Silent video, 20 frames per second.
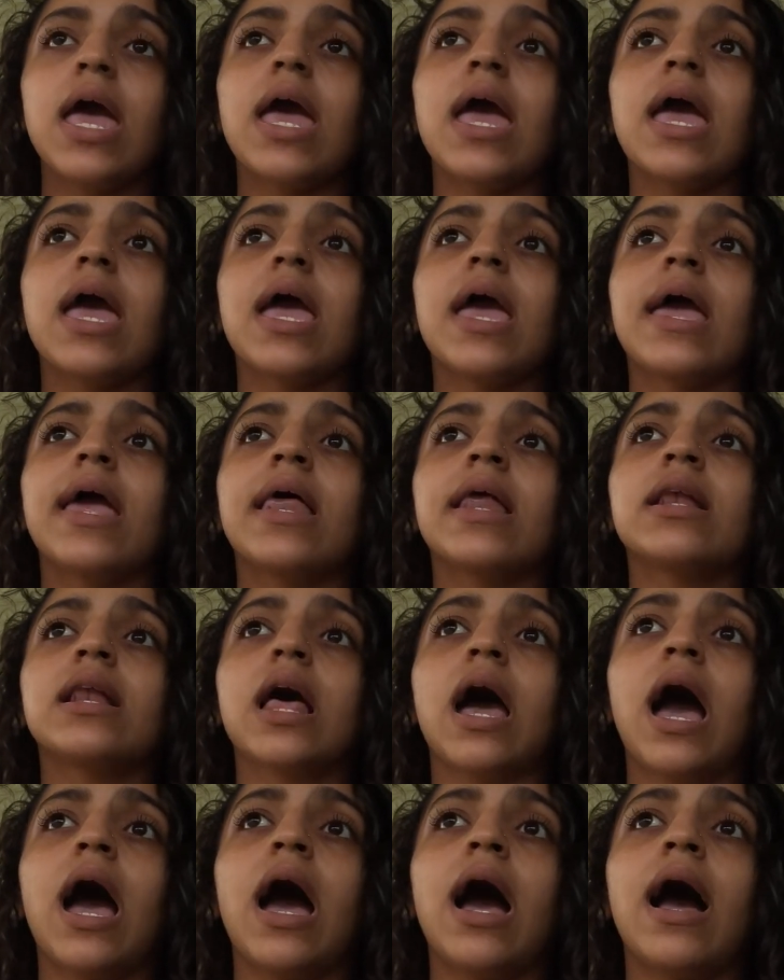and
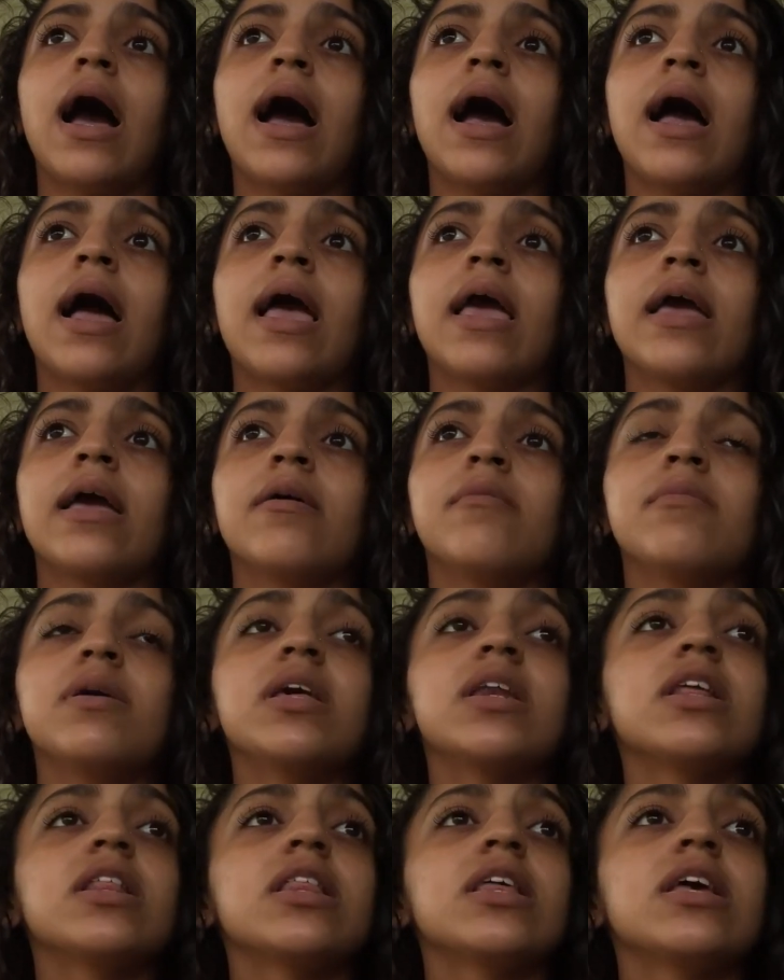I
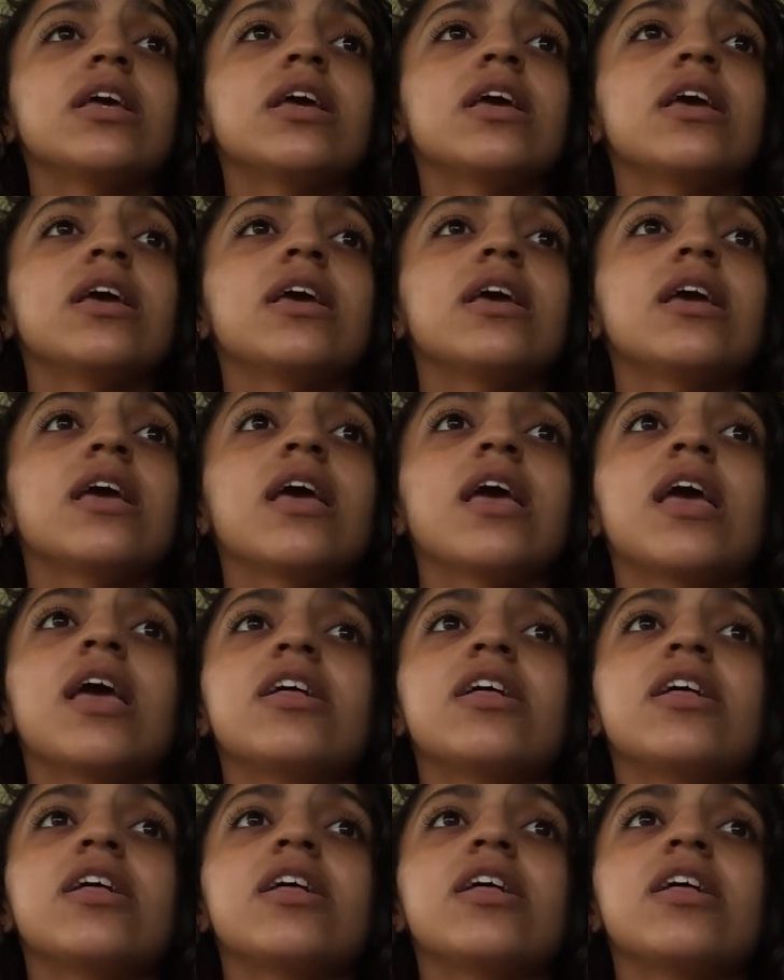immediately